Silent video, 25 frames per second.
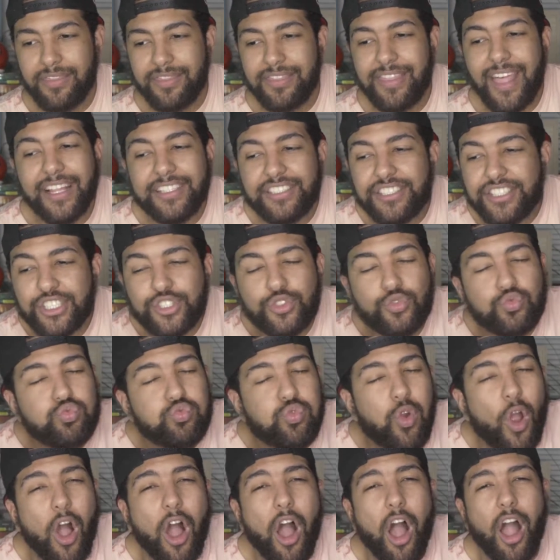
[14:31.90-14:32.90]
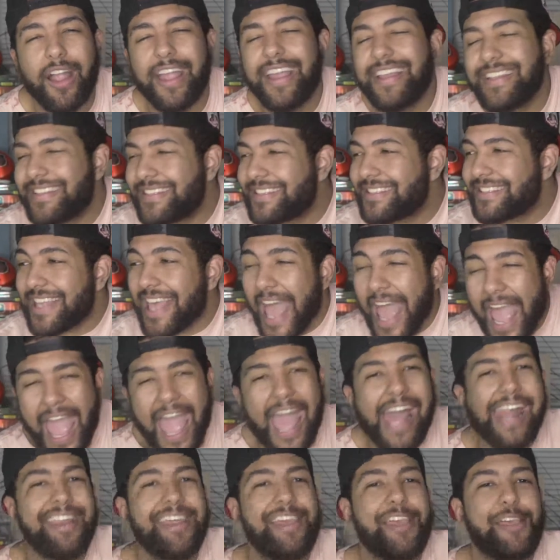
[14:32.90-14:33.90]
That's just wrong. It's
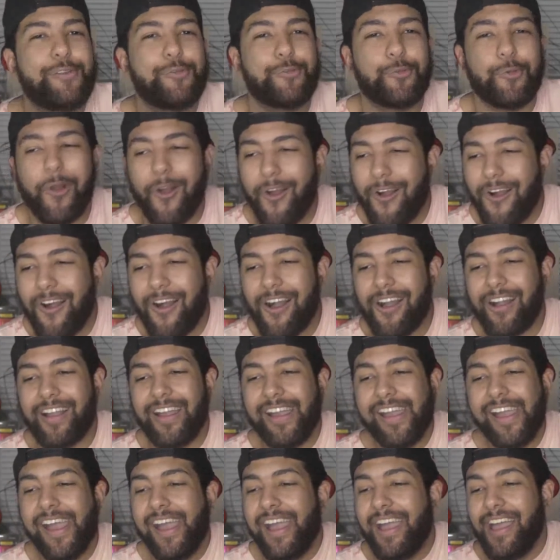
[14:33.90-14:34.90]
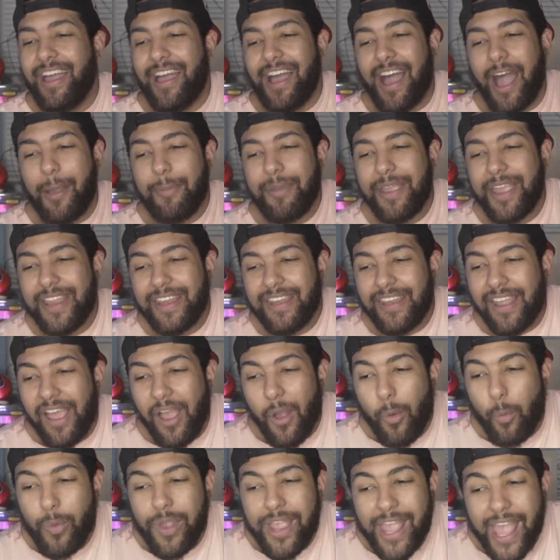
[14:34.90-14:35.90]
sad and wrong. I mean,
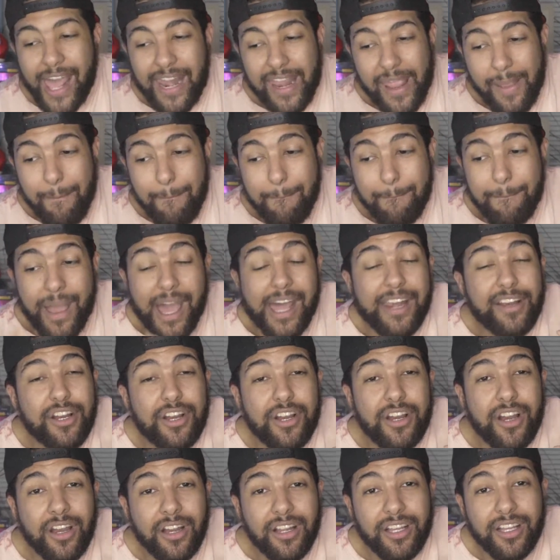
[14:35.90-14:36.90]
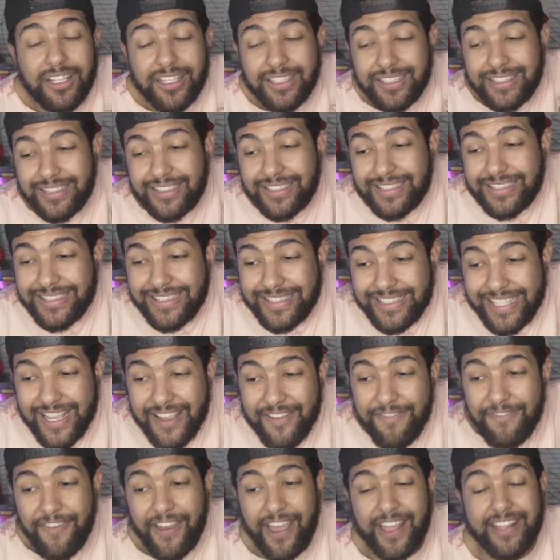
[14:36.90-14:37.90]
we had a better
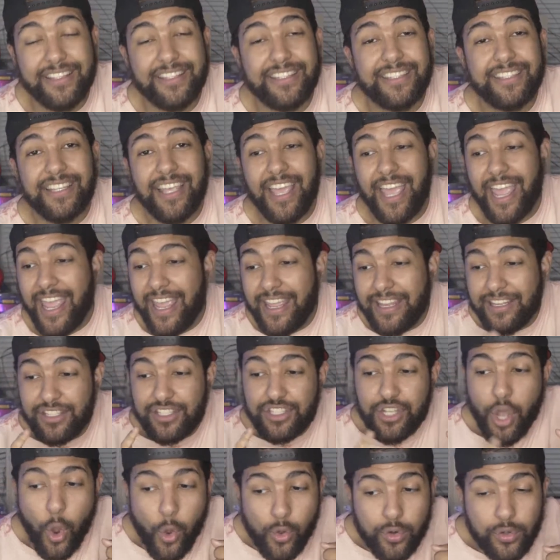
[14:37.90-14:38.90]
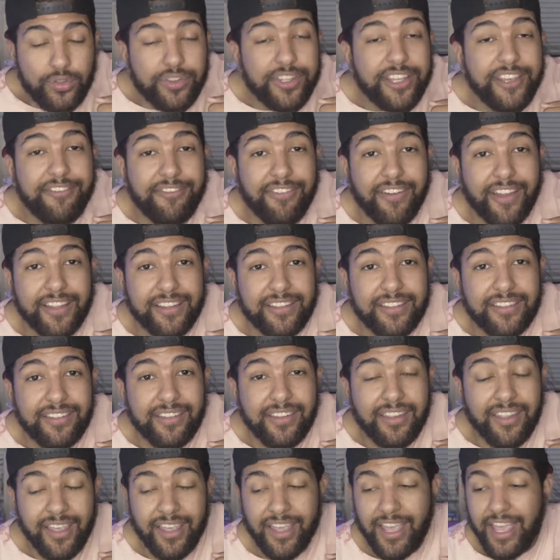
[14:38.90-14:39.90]
defense in total
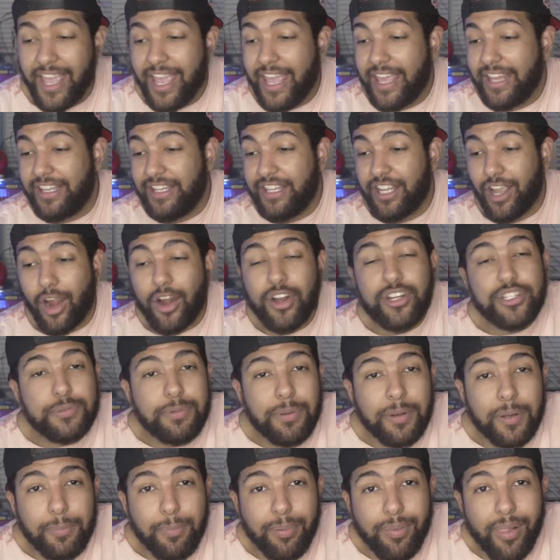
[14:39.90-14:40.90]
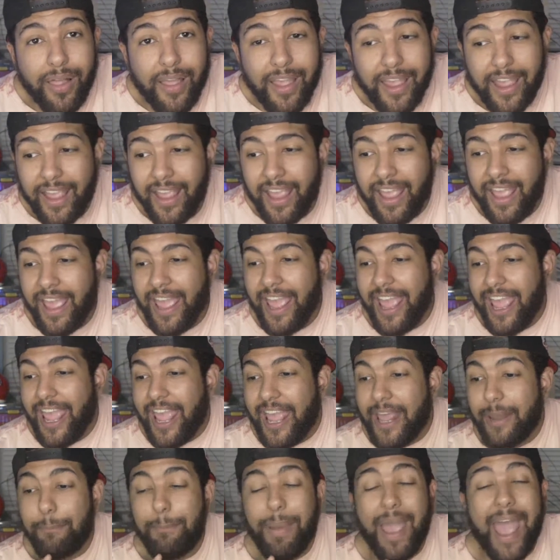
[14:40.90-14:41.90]
defense, in yards per play,
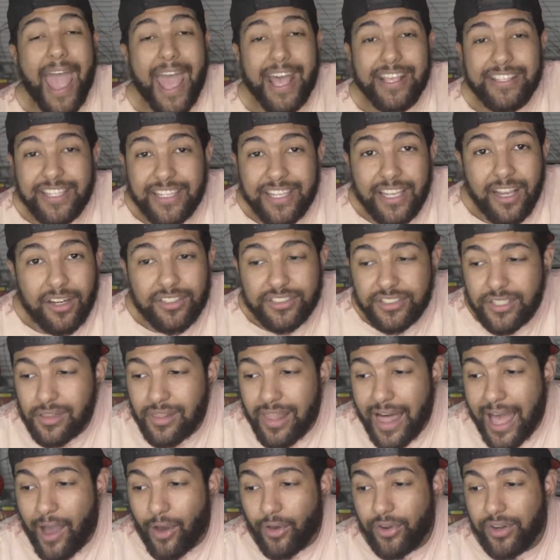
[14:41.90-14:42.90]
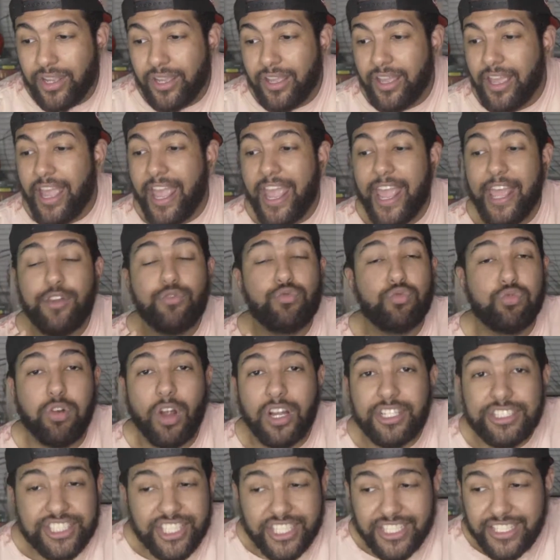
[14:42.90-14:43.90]
in passing yards allowed, in
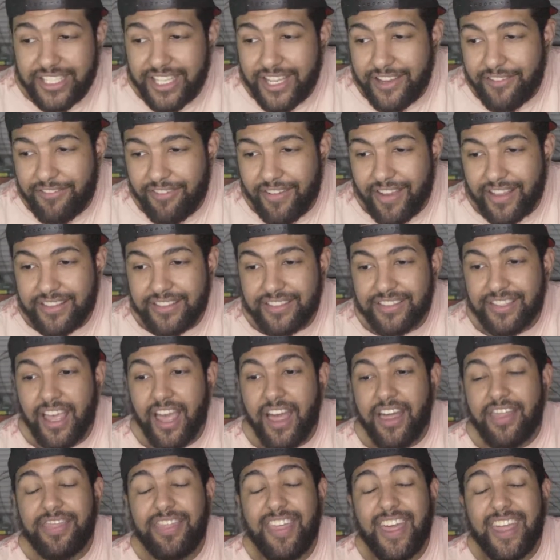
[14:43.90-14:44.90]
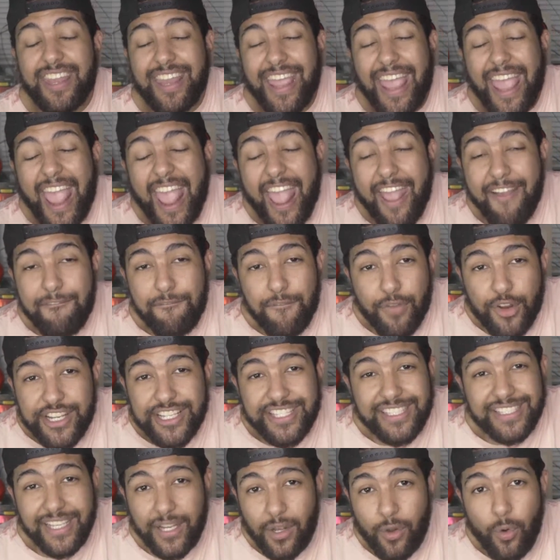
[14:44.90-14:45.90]
rushing defense than every
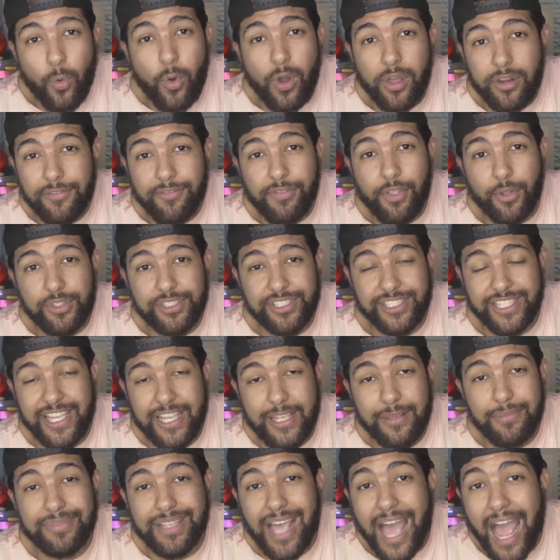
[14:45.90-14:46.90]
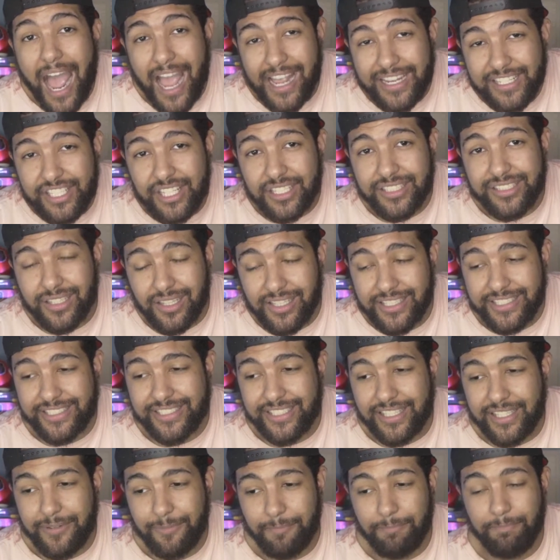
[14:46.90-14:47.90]
single one of those teams I just
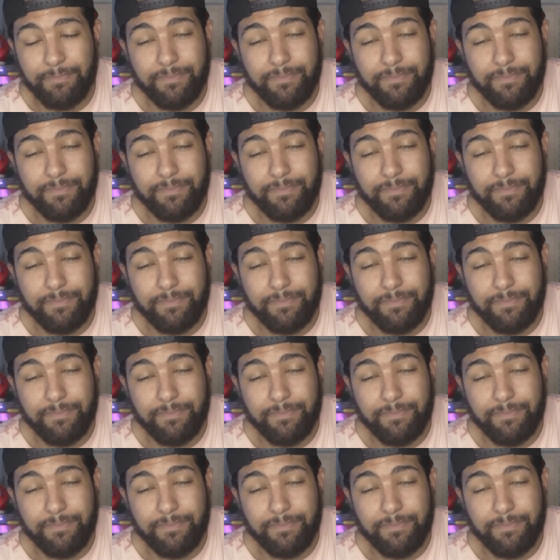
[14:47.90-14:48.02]
listed.